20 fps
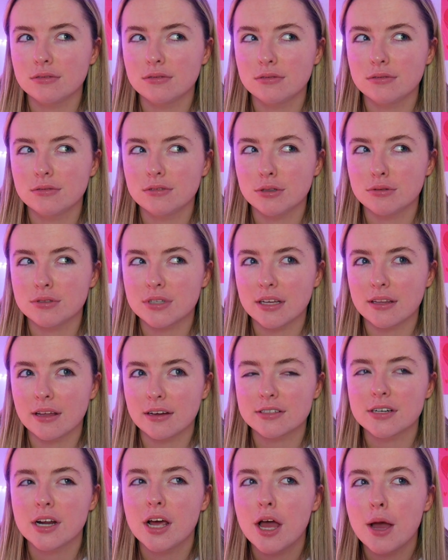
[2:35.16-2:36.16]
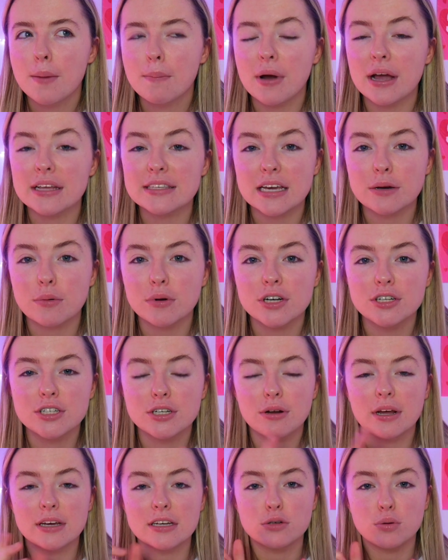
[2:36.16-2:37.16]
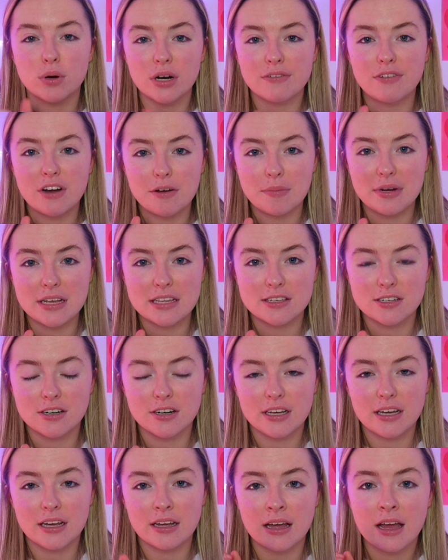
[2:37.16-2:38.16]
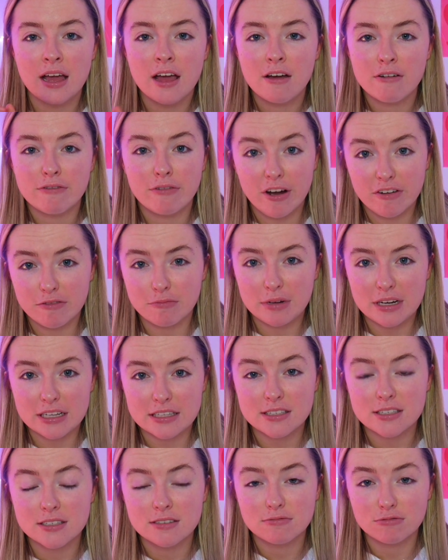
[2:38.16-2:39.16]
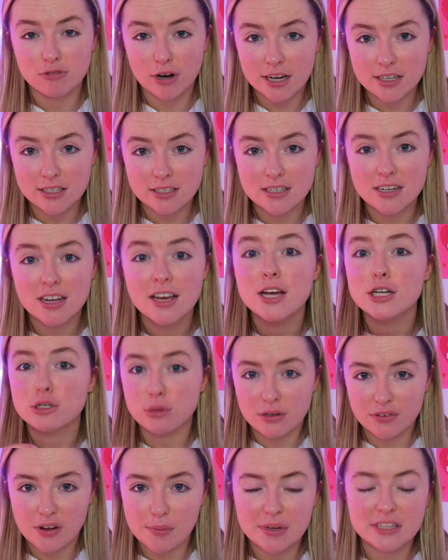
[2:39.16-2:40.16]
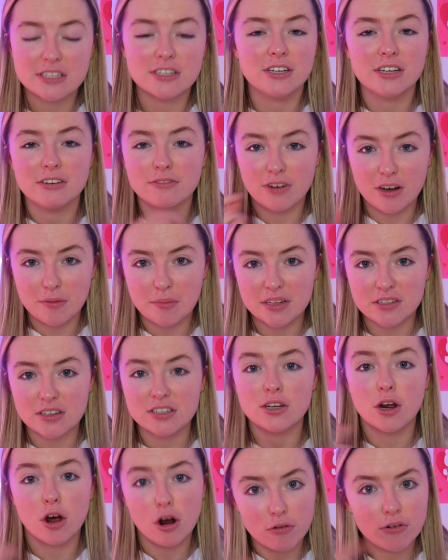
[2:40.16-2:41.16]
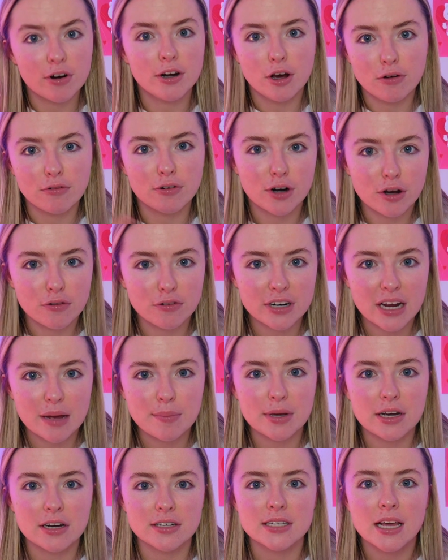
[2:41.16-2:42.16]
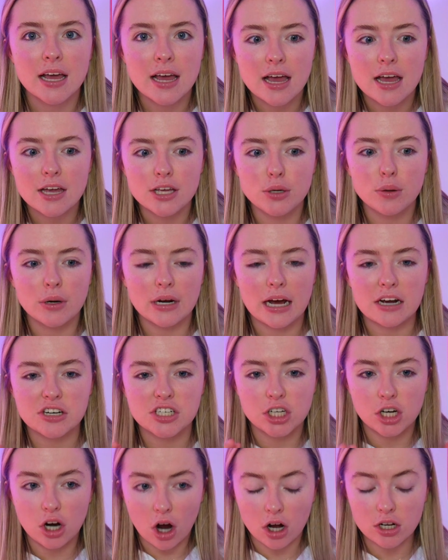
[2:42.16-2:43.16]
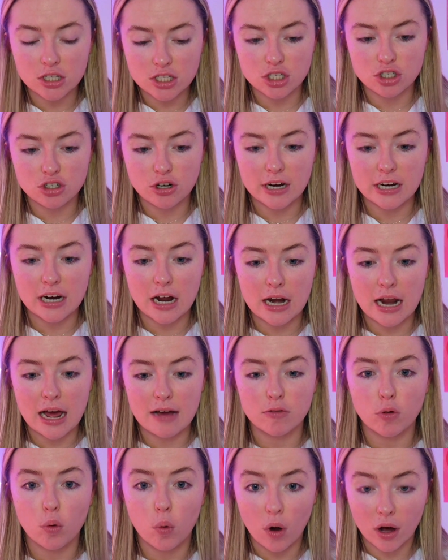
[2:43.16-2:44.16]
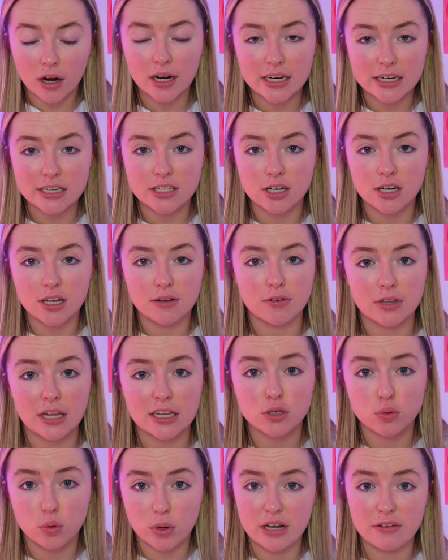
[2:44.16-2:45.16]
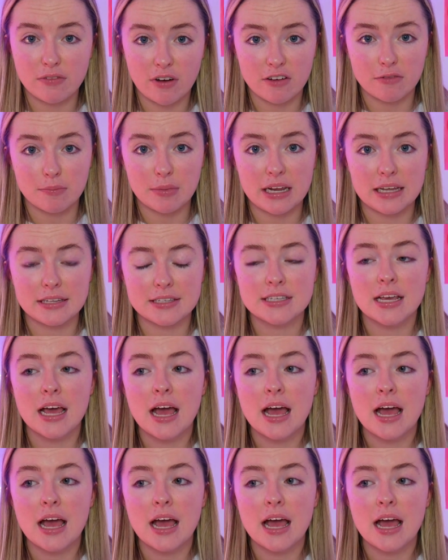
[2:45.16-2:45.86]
you say that, but it's like when you do like 25 minutes studying, 5 minutes rest, 25 minutes studying, 5 minutes rest, over and over and over again, because you can actually concentrate and have quality study for that 25 minutes